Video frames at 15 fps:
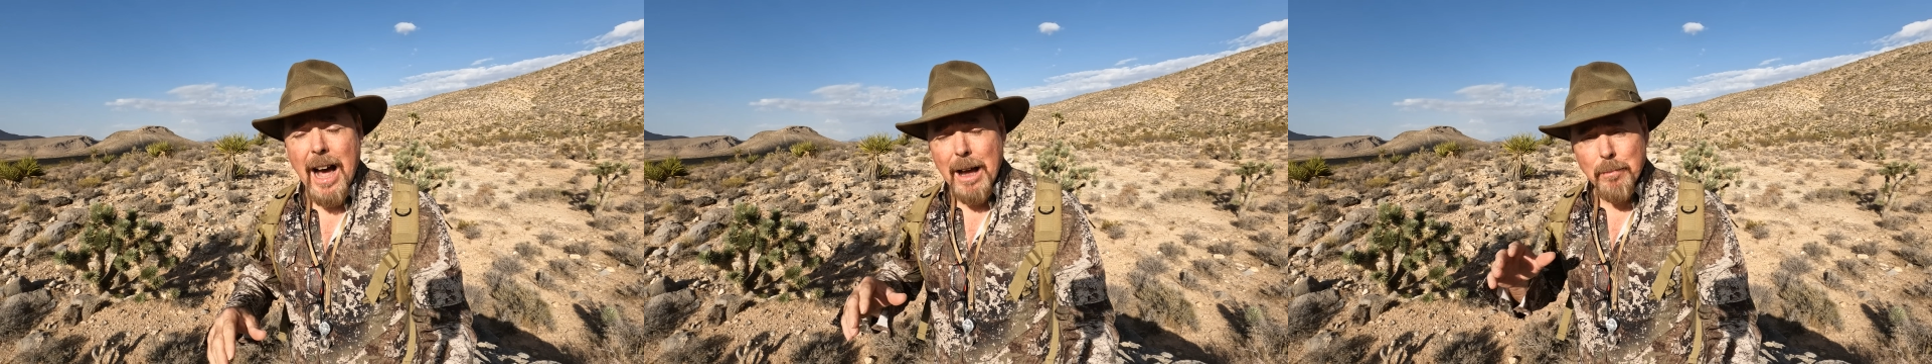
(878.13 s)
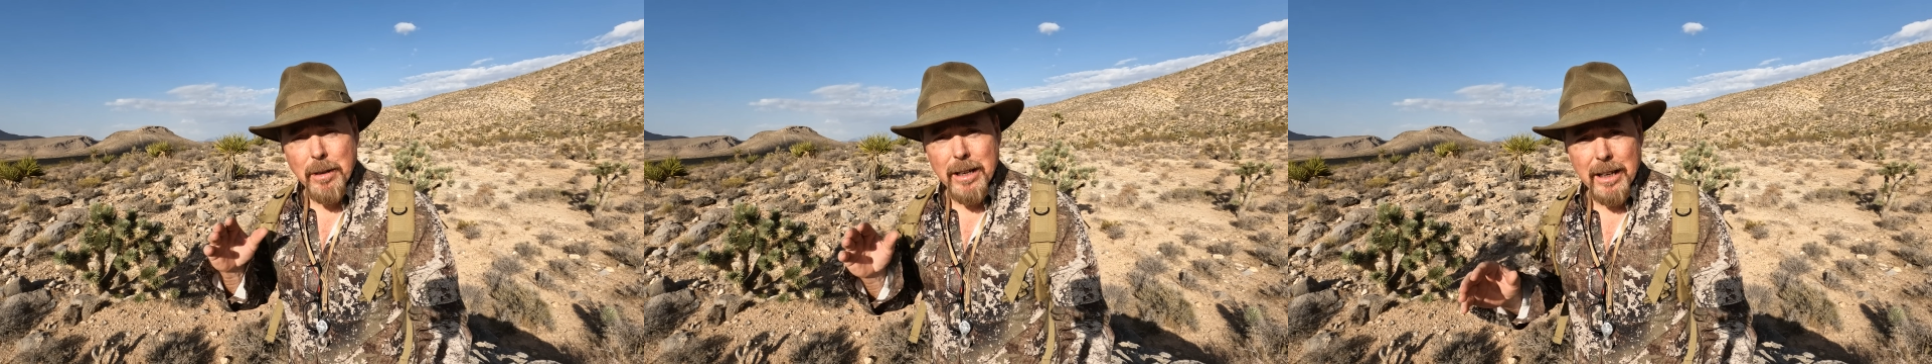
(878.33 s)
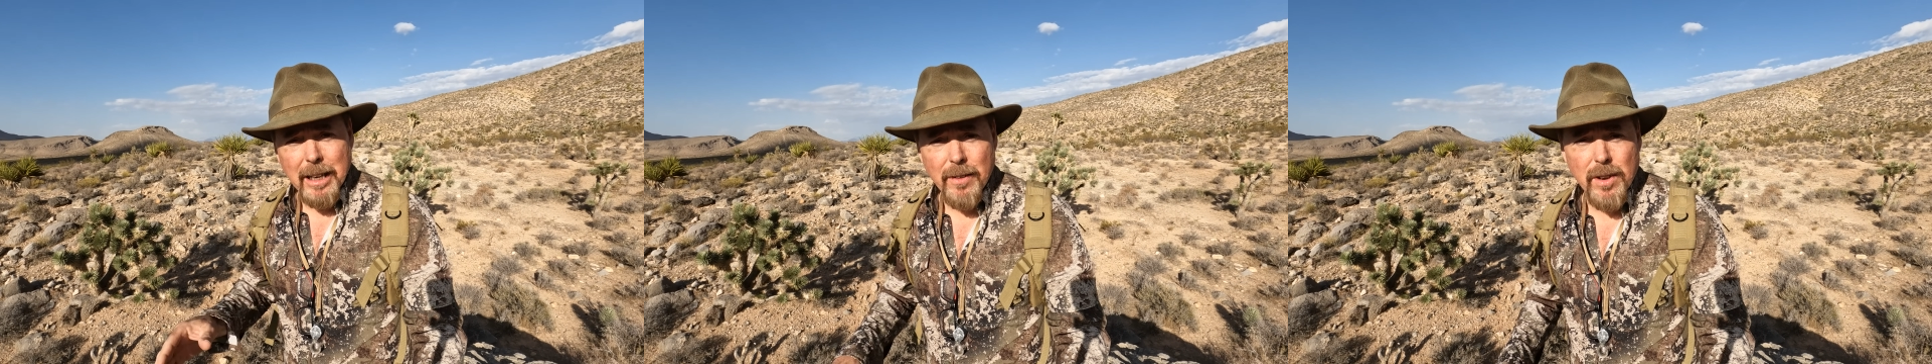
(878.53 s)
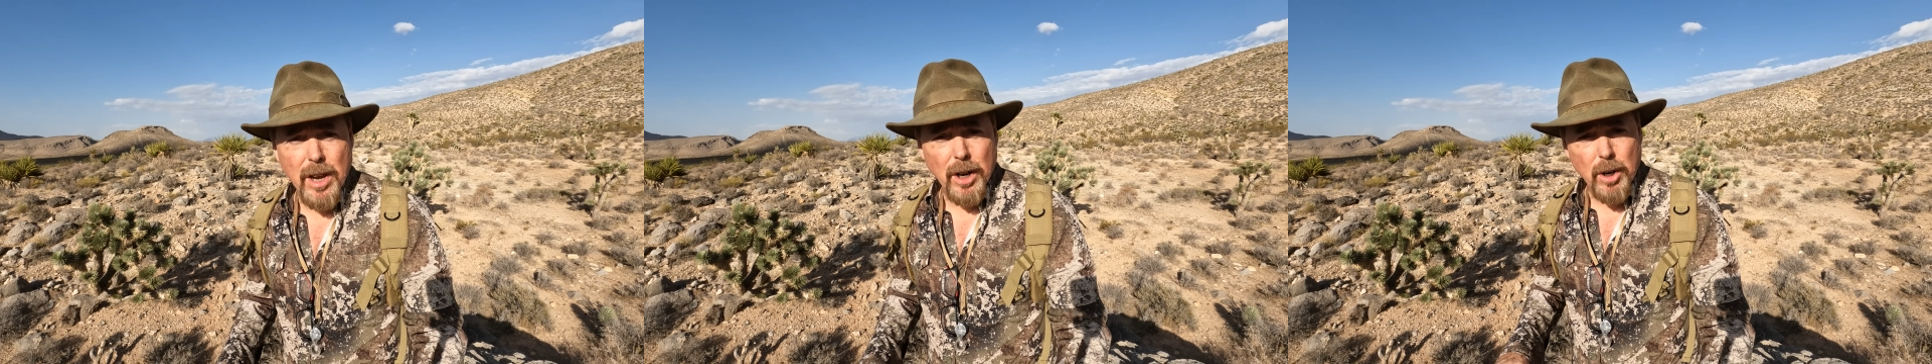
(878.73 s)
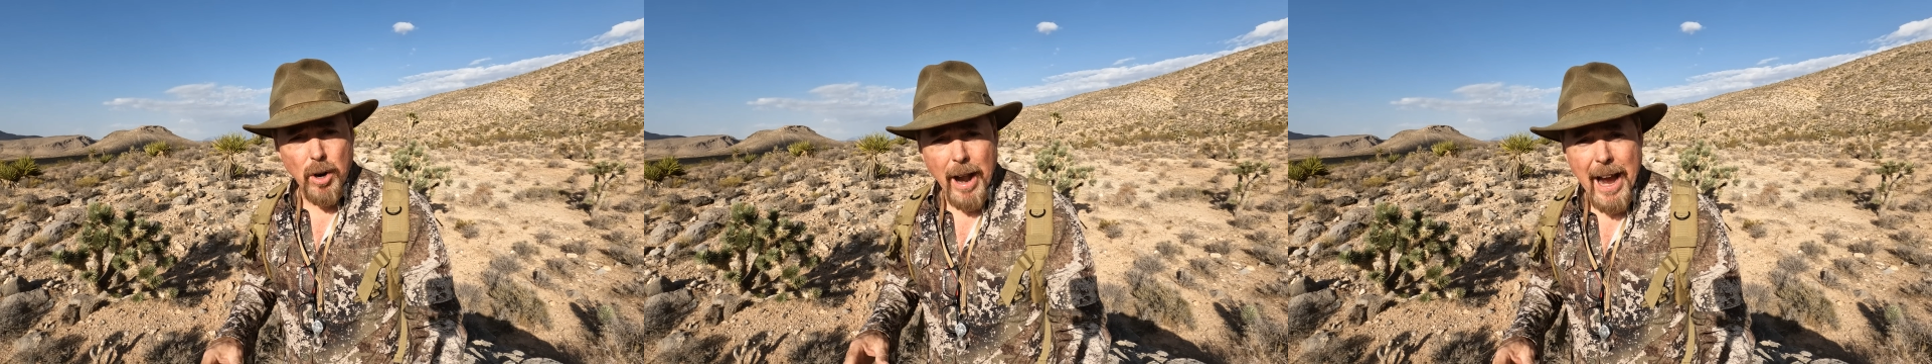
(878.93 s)
I'm gonna give
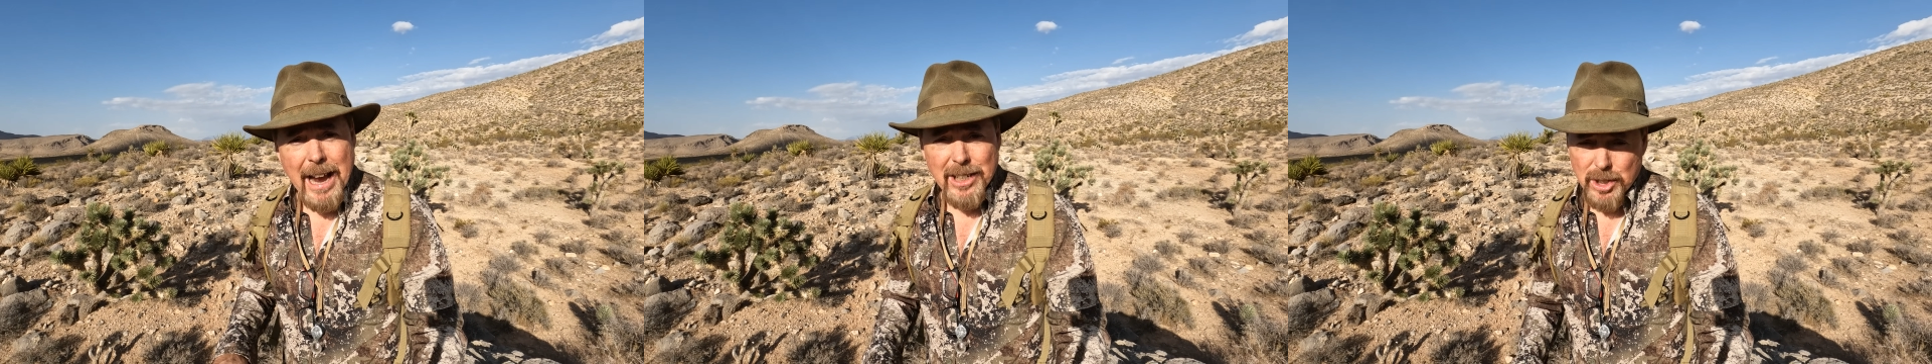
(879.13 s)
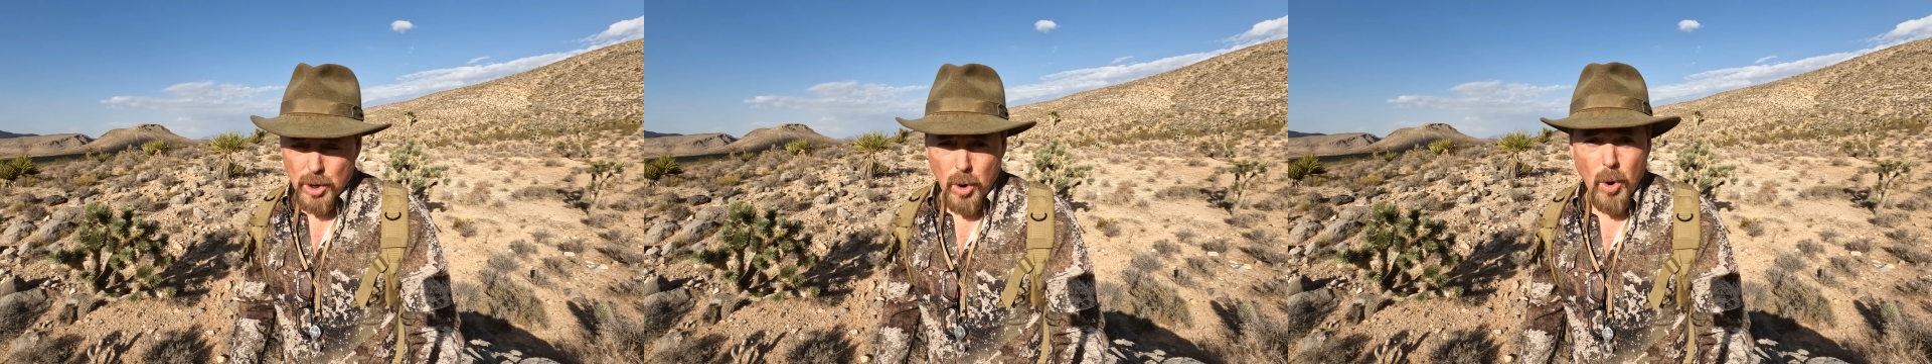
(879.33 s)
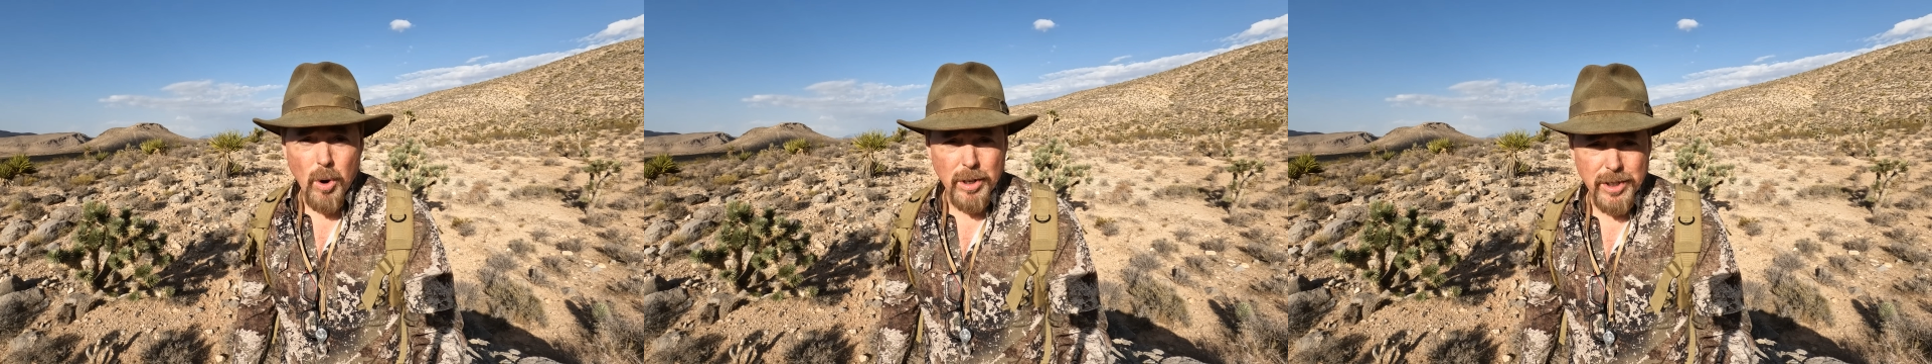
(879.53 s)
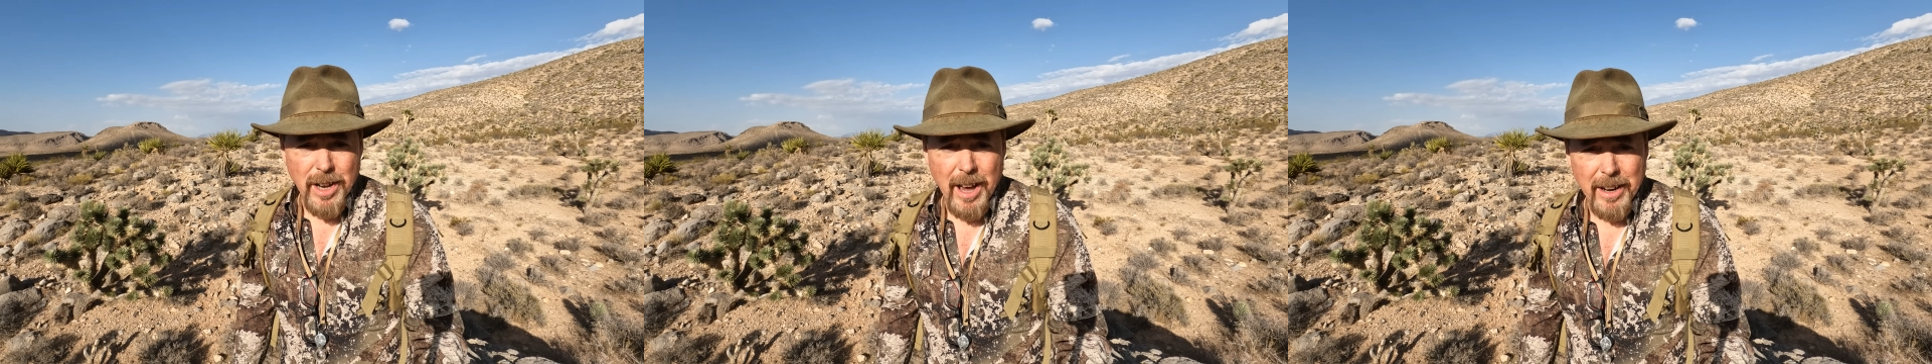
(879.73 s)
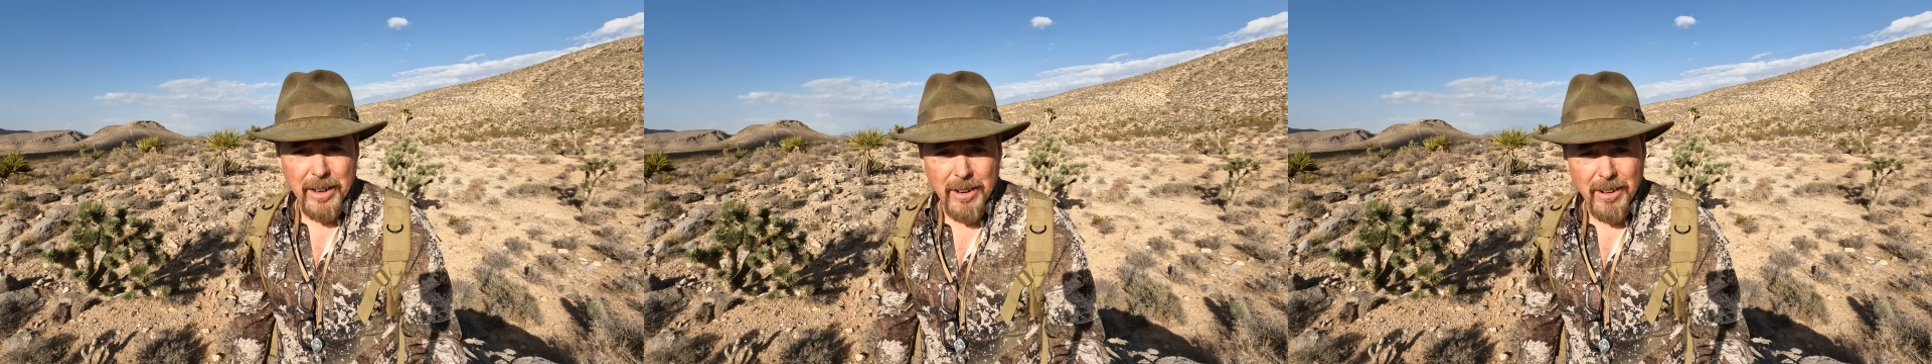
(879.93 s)
you a crash course
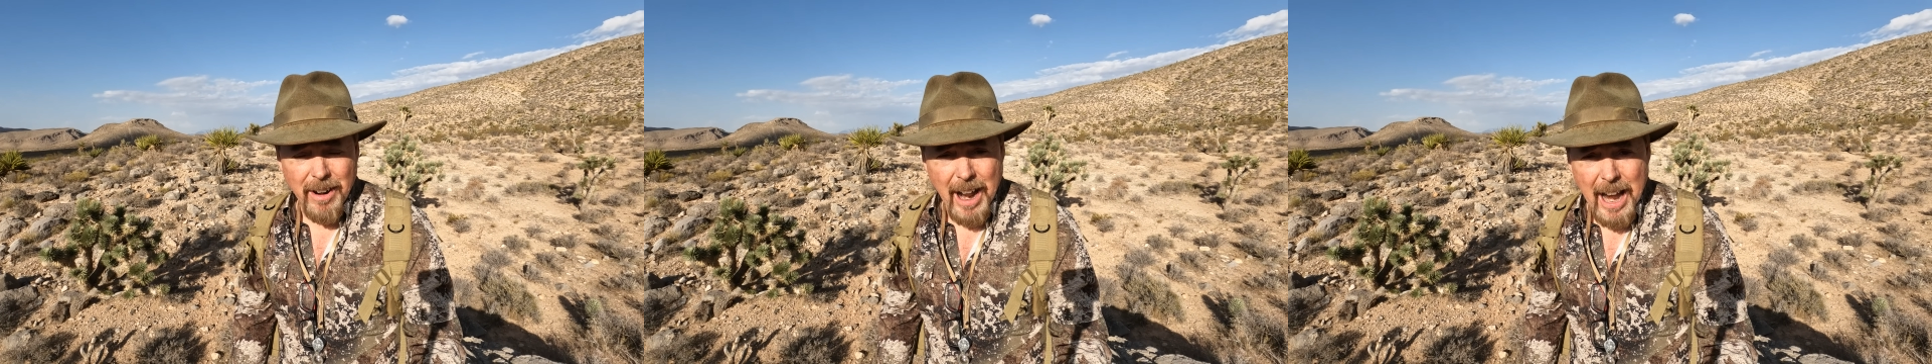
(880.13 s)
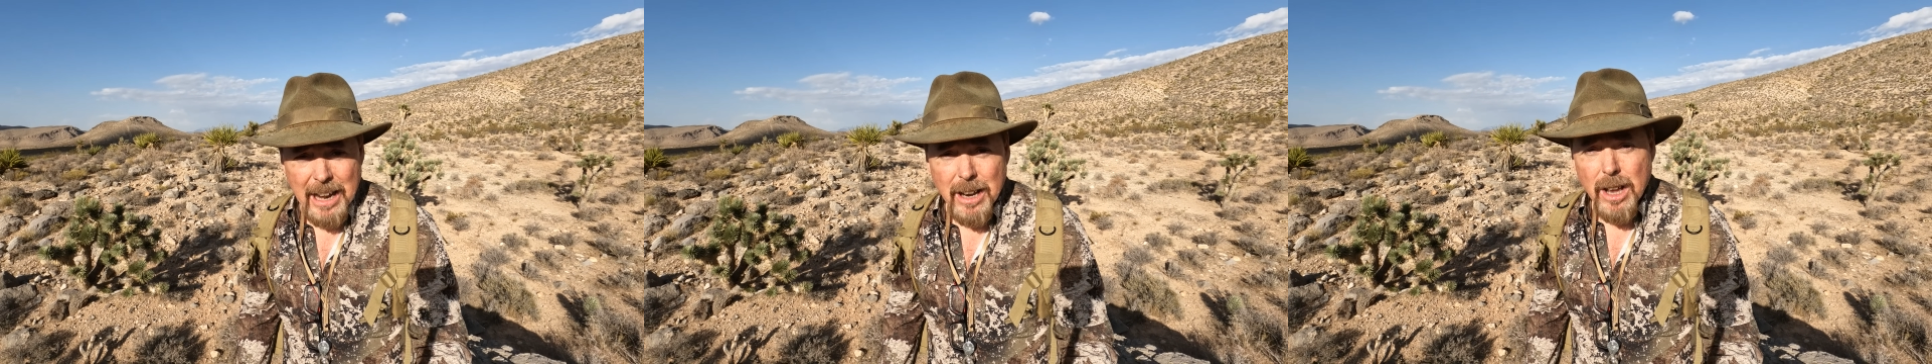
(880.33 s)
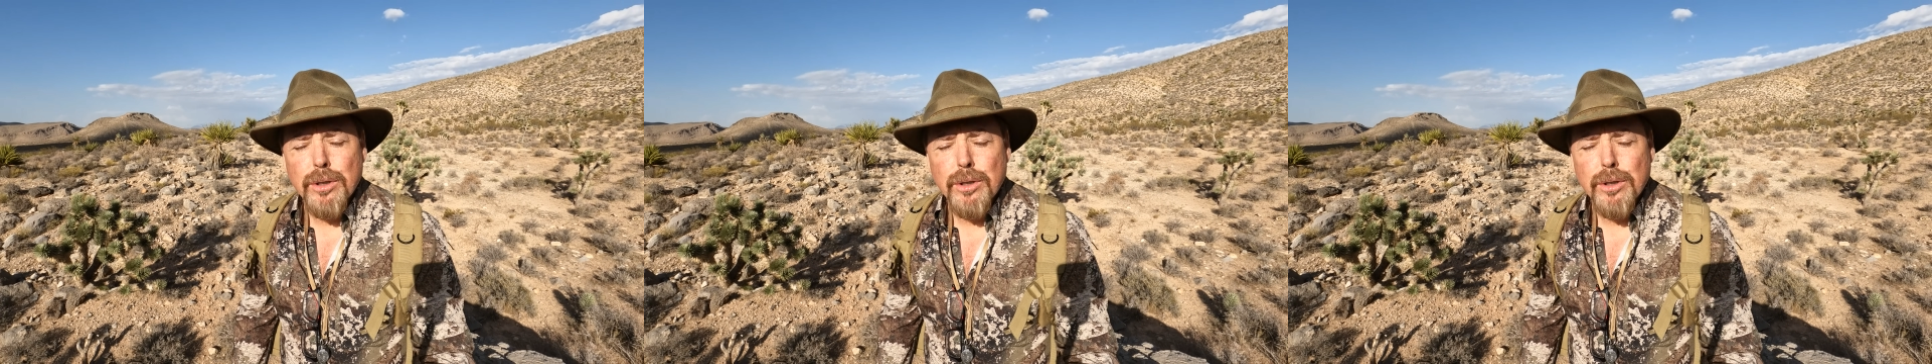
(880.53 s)
on it, all right?